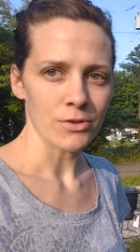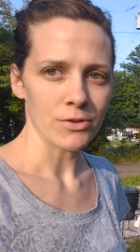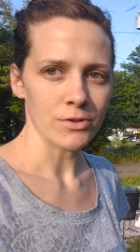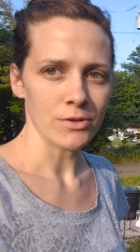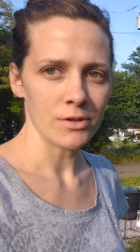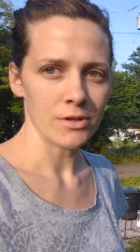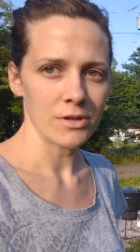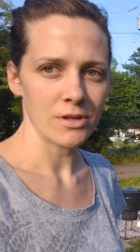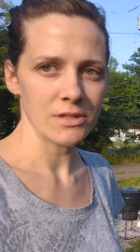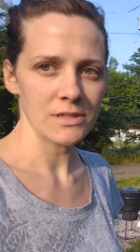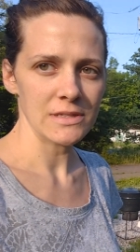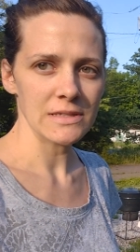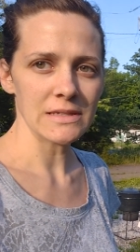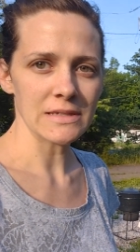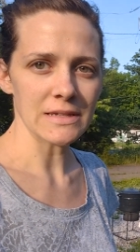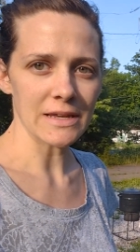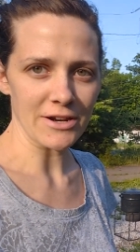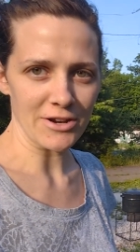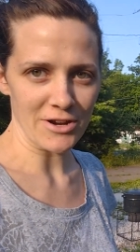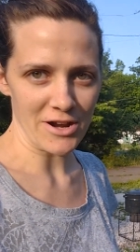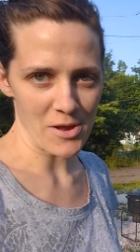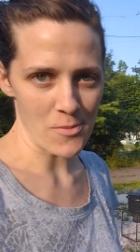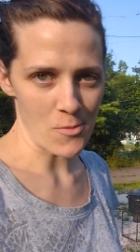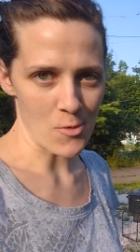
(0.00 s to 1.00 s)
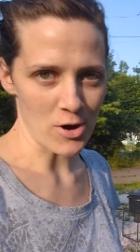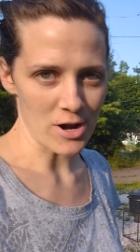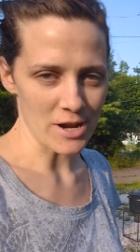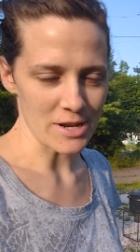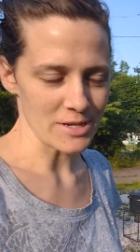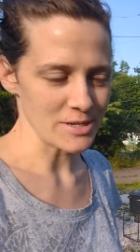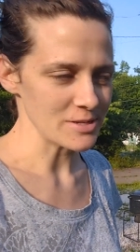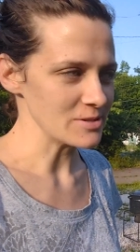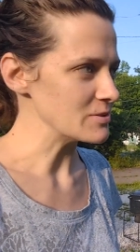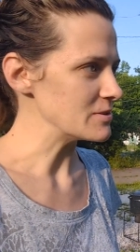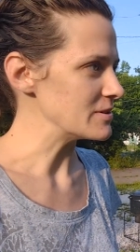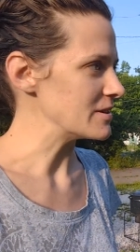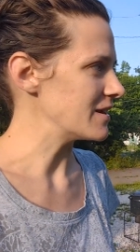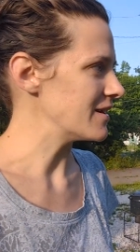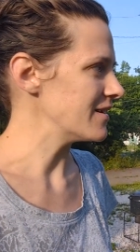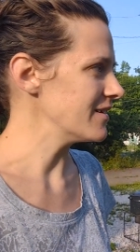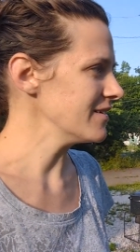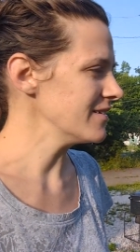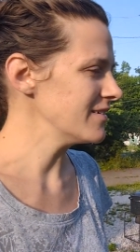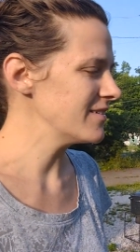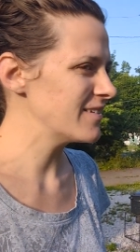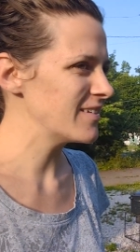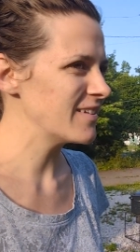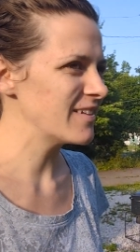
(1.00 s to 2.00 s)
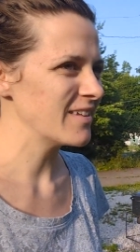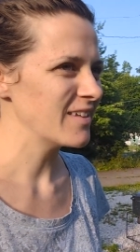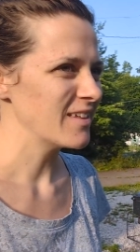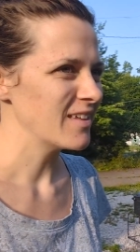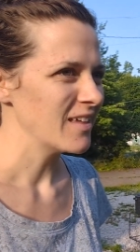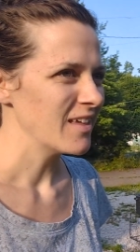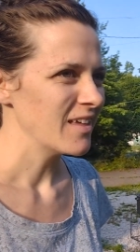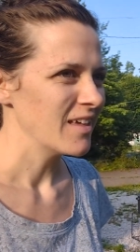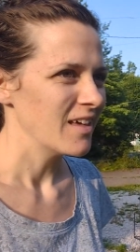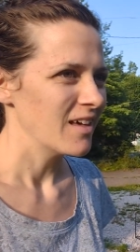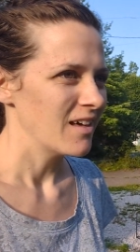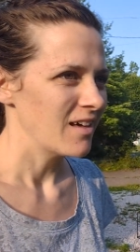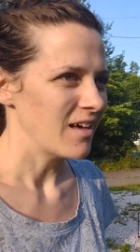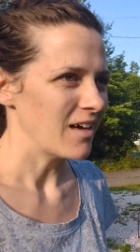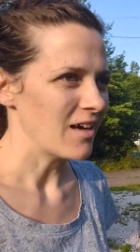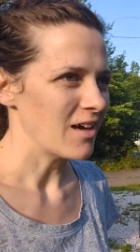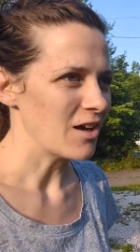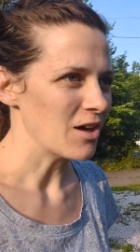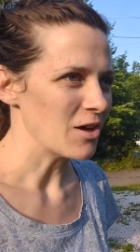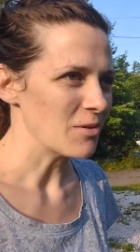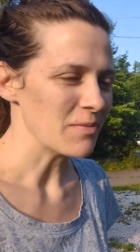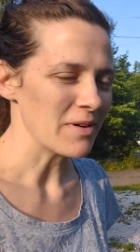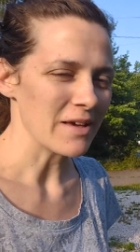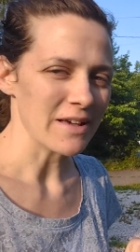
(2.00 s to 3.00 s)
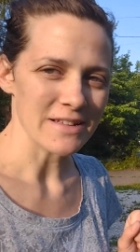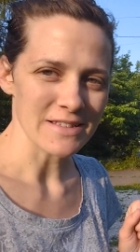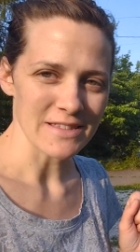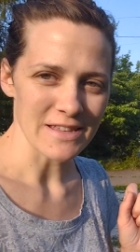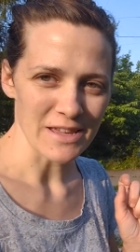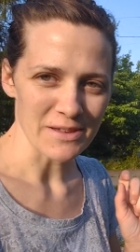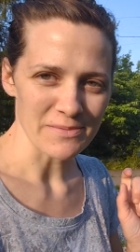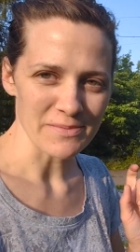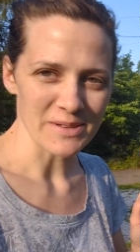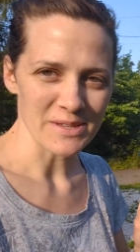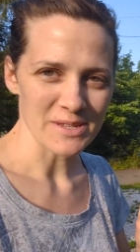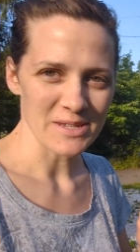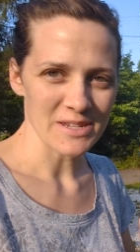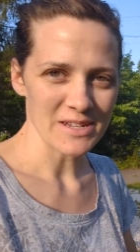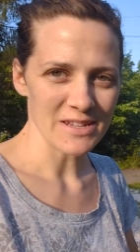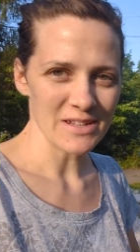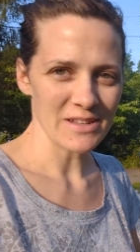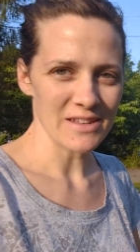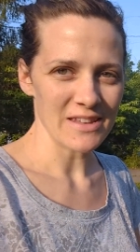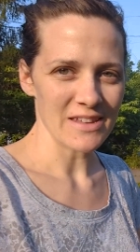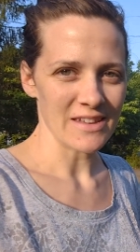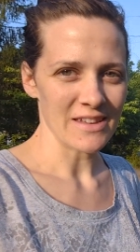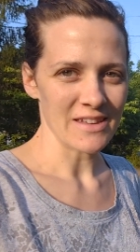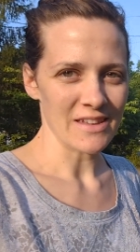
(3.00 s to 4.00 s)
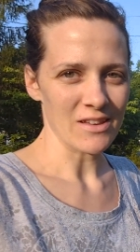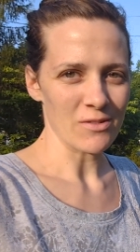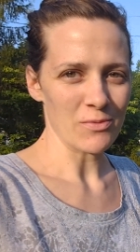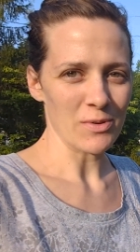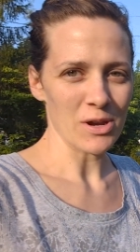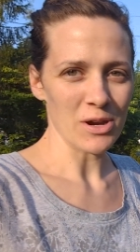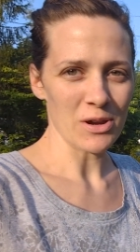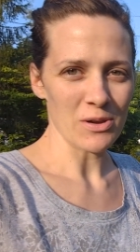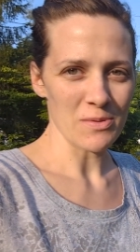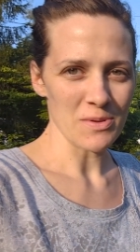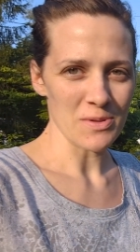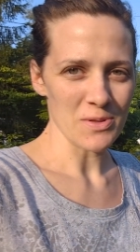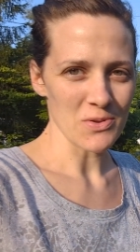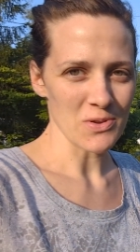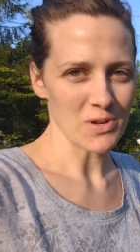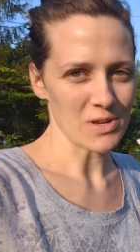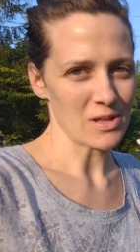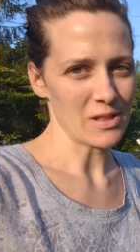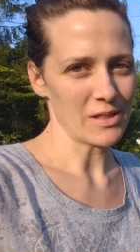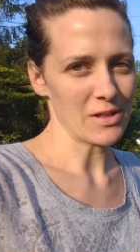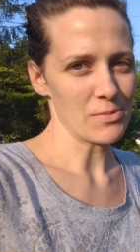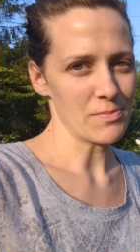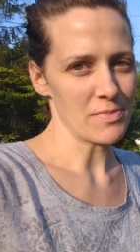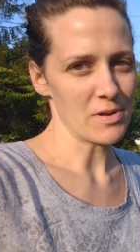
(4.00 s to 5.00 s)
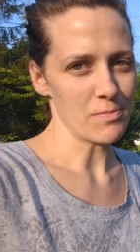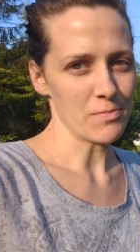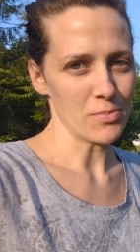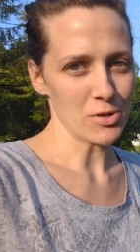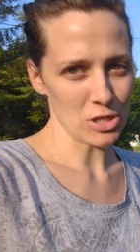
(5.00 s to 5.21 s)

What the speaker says: Good Saturday morning to you. As I mentioned, we're going to be doing a little bit of